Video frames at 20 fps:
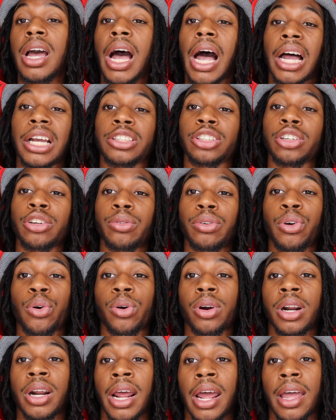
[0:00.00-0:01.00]
I should have
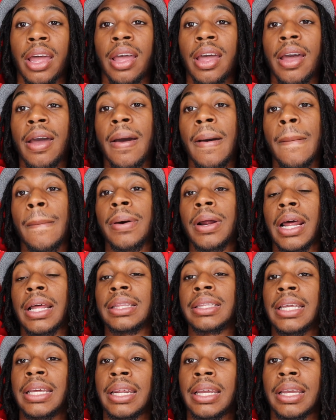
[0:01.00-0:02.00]
recorded that, but I
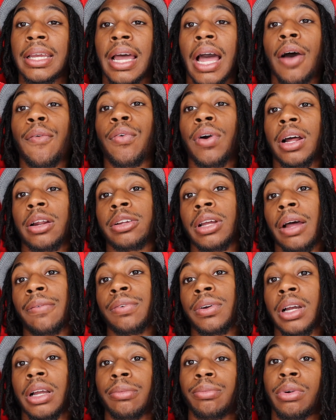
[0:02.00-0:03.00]
didn't. I forgot
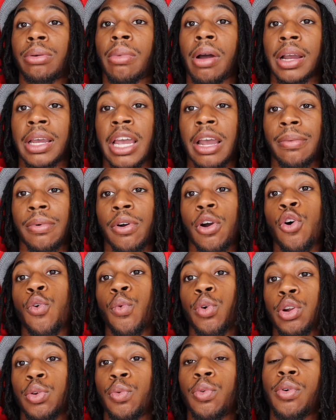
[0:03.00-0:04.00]
to bring my camera.
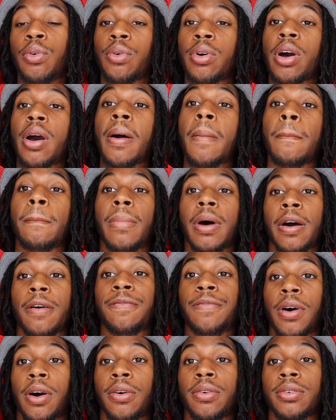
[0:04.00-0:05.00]
My
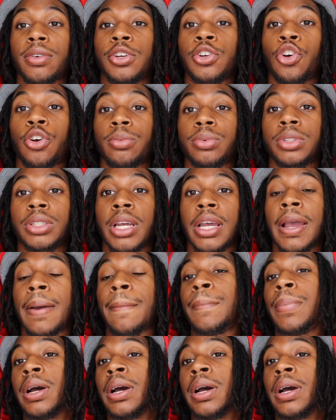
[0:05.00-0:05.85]
fault, you know what I'm saying?